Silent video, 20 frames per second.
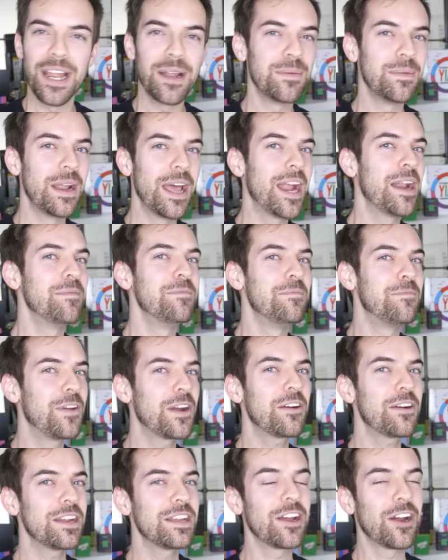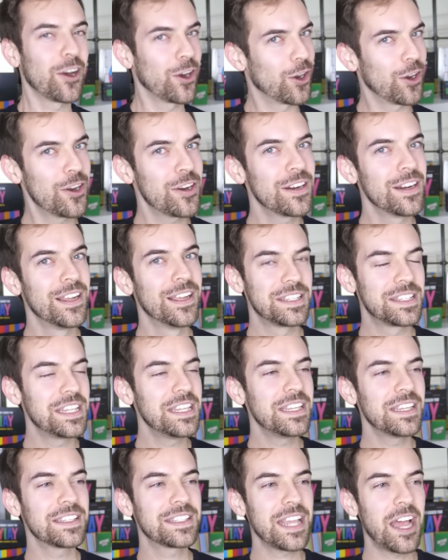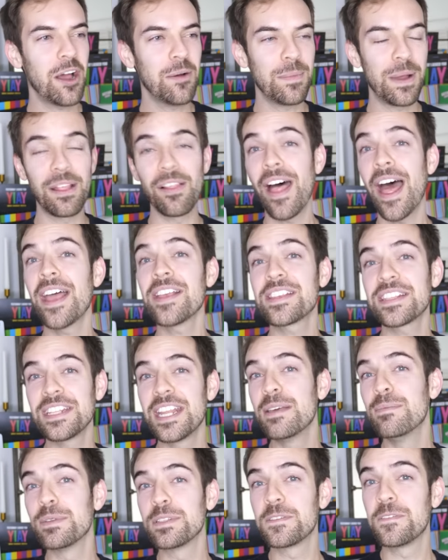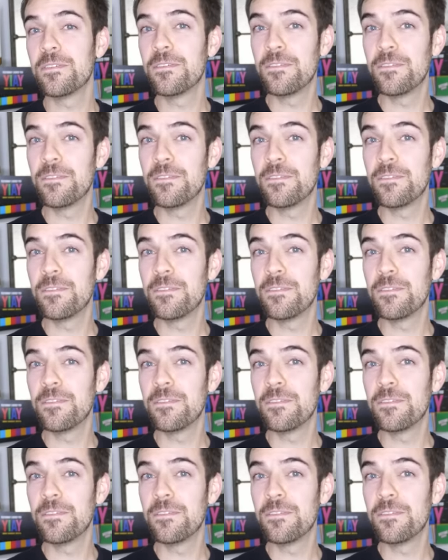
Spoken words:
I'm very hurt, seeing as how my last name is